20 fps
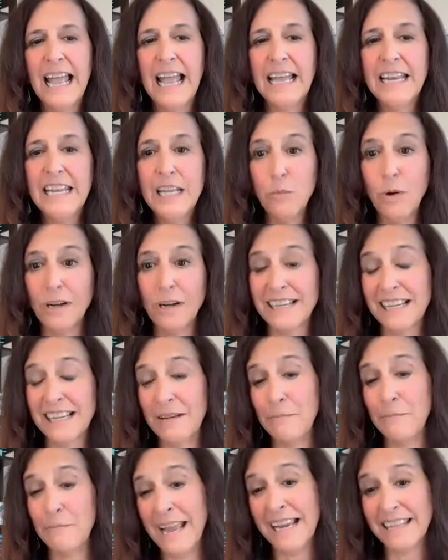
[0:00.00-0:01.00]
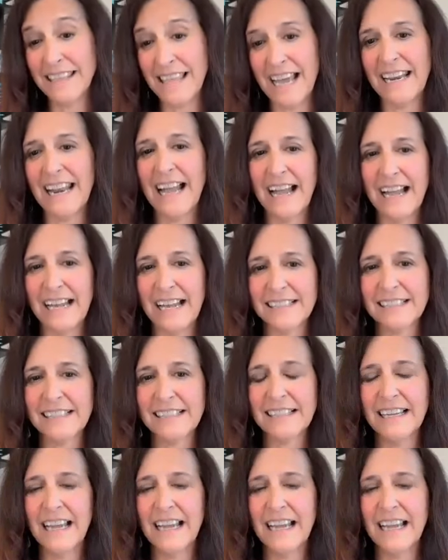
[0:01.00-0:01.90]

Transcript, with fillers: anyone can make that ask